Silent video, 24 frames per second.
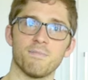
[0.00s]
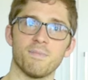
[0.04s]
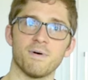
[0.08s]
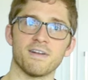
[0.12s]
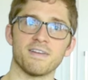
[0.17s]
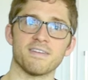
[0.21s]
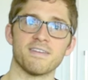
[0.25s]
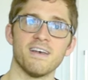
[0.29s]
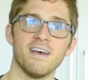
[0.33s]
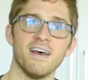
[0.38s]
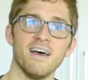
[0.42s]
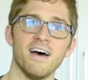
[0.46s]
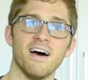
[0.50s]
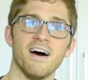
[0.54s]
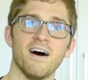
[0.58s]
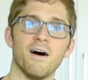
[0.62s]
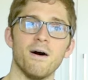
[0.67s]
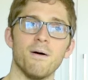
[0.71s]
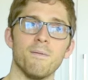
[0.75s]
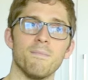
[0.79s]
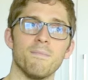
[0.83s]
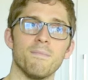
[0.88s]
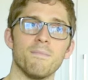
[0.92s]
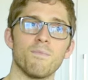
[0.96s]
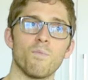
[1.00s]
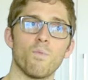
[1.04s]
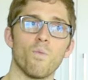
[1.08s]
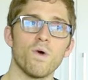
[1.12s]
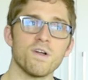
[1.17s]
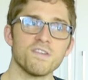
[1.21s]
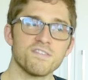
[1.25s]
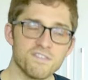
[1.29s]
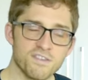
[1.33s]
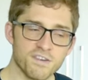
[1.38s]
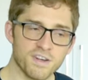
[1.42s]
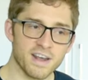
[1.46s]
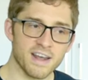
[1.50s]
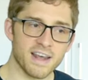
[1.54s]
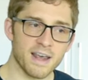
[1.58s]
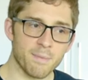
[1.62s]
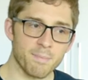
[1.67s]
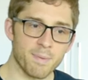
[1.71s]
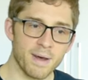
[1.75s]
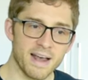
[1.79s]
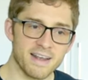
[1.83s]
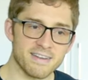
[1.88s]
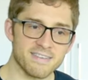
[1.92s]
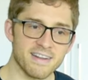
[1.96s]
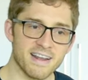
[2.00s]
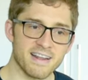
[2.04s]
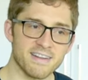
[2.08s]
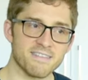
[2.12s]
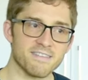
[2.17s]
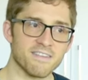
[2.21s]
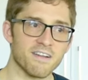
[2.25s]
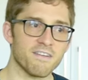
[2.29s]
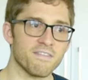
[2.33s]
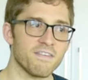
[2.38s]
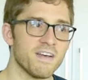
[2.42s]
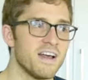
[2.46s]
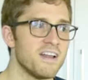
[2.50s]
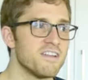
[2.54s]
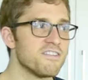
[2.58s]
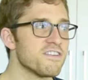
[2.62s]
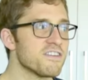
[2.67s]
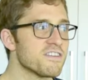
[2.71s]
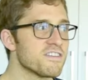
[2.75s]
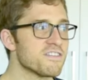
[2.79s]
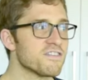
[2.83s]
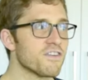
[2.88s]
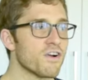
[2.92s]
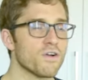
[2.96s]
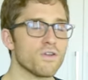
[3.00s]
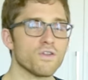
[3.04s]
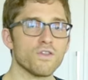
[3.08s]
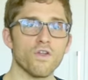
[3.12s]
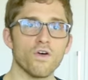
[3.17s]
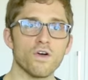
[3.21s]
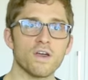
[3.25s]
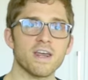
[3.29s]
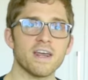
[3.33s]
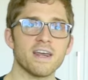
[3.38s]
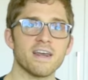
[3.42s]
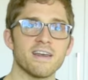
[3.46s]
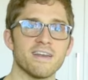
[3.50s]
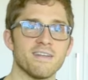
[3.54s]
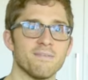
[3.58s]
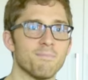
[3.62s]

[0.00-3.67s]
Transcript: But um, once you can get past that stuff, just start looking.